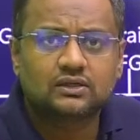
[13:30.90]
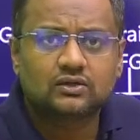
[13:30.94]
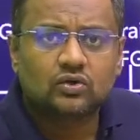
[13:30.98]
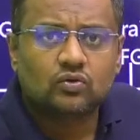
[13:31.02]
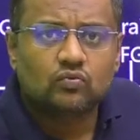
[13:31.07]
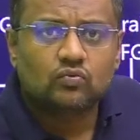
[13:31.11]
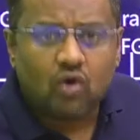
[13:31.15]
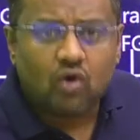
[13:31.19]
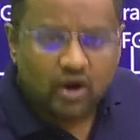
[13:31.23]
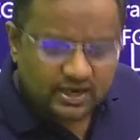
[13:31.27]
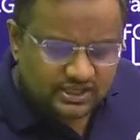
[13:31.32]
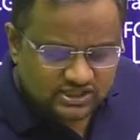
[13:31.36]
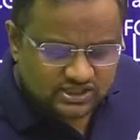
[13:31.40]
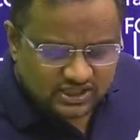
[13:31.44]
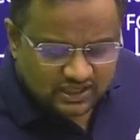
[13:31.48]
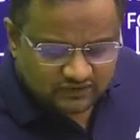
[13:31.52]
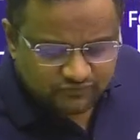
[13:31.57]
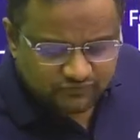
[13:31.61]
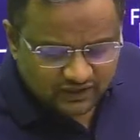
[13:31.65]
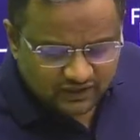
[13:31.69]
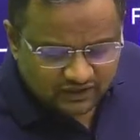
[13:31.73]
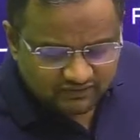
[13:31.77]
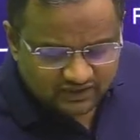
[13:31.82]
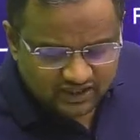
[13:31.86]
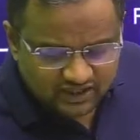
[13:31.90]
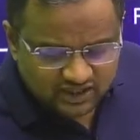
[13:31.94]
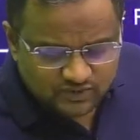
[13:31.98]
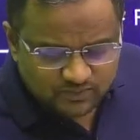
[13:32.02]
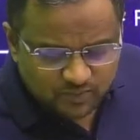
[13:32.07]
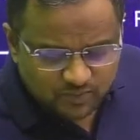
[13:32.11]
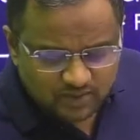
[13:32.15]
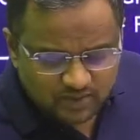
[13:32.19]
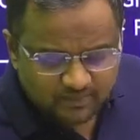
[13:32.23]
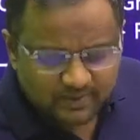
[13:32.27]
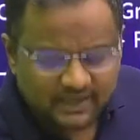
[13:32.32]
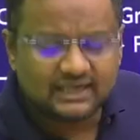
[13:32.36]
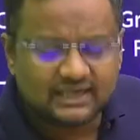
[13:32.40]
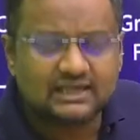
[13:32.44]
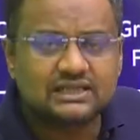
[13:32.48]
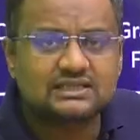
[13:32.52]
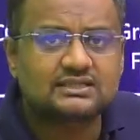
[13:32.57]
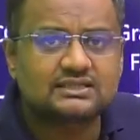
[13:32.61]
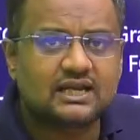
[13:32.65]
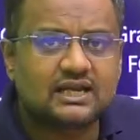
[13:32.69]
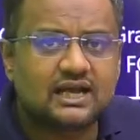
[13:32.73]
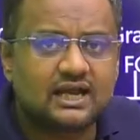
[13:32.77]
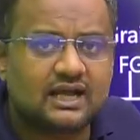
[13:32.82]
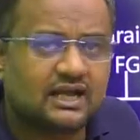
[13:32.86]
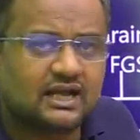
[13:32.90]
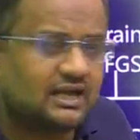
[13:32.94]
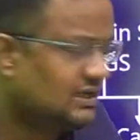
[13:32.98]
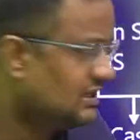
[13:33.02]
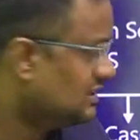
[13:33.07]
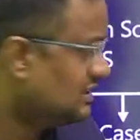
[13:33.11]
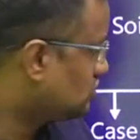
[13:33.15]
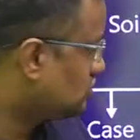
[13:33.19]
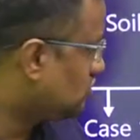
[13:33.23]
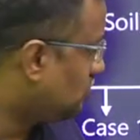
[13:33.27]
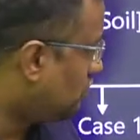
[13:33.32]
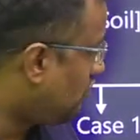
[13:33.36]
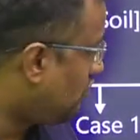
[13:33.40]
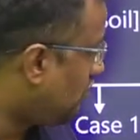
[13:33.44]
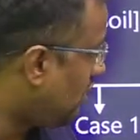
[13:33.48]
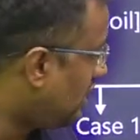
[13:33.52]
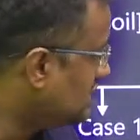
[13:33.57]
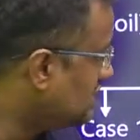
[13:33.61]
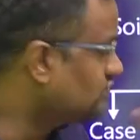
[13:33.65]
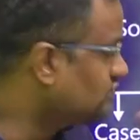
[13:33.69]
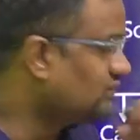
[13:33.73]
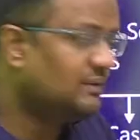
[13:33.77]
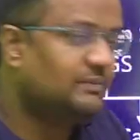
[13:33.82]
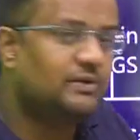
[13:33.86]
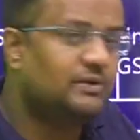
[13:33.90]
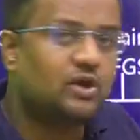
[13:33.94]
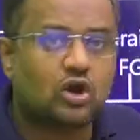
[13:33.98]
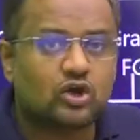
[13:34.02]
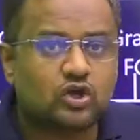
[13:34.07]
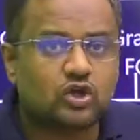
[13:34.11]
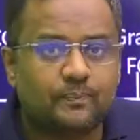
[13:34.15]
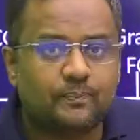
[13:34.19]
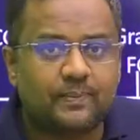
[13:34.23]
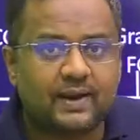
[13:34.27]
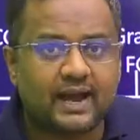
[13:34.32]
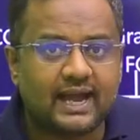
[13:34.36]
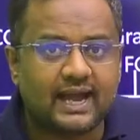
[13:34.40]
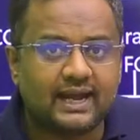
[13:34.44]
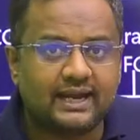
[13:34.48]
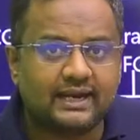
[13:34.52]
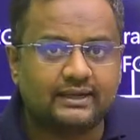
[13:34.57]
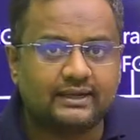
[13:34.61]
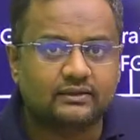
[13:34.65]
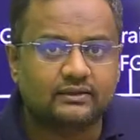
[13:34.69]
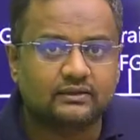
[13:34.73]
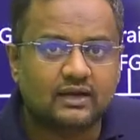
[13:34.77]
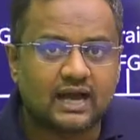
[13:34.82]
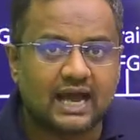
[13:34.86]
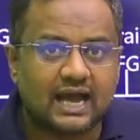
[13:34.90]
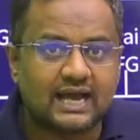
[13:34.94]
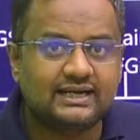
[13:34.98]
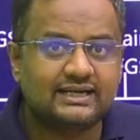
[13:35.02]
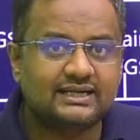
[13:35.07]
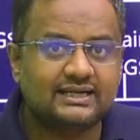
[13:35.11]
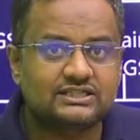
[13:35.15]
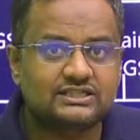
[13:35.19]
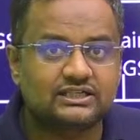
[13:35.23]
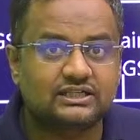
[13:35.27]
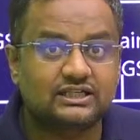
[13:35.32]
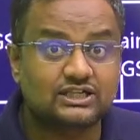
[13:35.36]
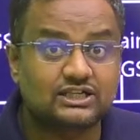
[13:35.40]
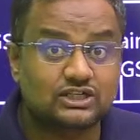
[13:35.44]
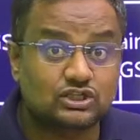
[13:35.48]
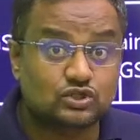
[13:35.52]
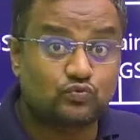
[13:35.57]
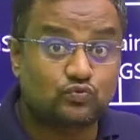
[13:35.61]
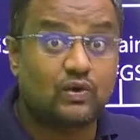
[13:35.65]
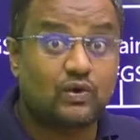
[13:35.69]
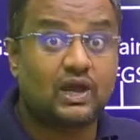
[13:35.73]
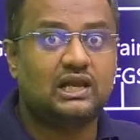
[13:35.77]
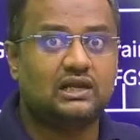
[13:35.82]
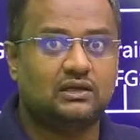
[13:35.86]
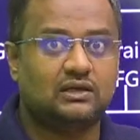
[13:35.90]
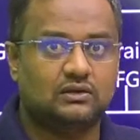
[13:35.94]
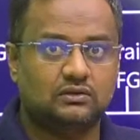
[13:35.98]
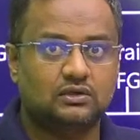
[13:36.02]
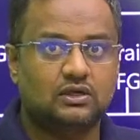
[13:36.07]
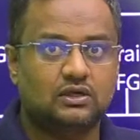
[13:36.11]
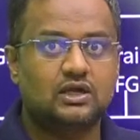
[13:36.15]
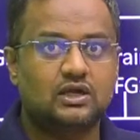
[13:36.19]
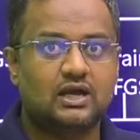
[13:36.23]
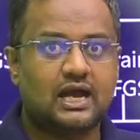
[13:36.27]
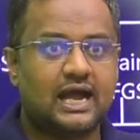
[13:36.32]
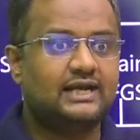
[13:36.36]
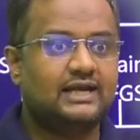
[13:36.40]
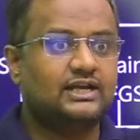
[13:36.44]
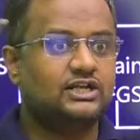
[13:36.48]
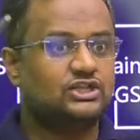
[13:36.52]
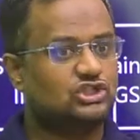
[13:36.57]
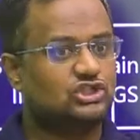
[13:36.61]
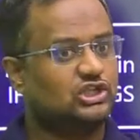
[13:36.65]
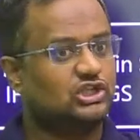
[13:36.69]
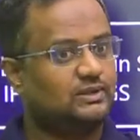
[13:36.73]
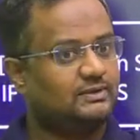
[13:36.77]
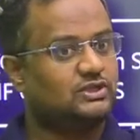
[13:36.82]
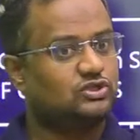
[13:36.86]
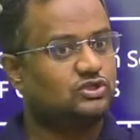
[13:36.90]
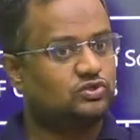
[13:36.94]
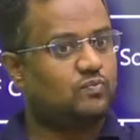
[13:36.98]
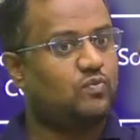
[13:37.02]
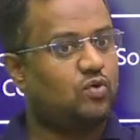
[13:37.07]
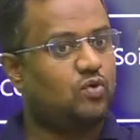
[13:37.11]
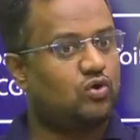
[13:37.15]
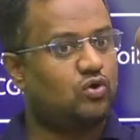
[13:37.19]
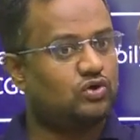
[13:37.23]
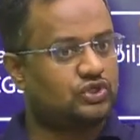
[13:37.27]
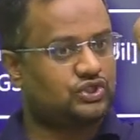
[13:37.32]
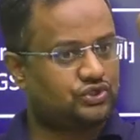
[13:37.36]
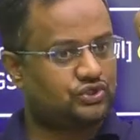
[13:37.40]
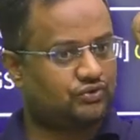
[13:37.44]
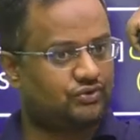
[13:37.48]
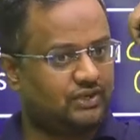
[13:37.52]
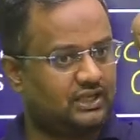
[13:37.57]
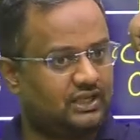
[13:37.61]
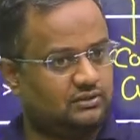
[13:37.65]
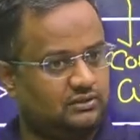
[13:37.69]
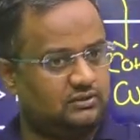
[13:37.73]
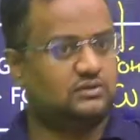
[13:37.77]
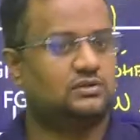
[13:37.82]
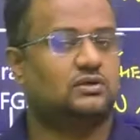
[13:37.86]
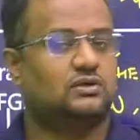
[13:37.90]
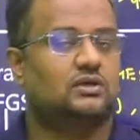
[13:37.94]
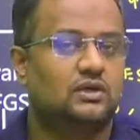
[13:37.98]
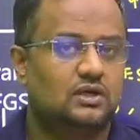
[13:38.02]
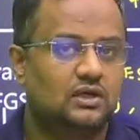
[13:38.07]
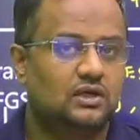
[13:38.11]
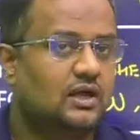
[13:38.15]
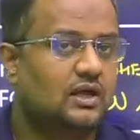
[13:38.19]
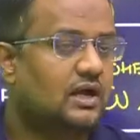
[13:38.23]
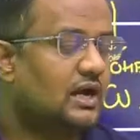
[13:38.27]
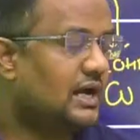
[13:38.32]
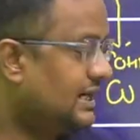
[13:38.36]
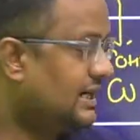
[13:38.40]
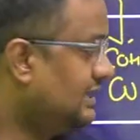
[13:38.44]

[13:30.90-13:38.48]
voids are filled with the small particles so voids will be occupied. High density is well. High density means more strength. High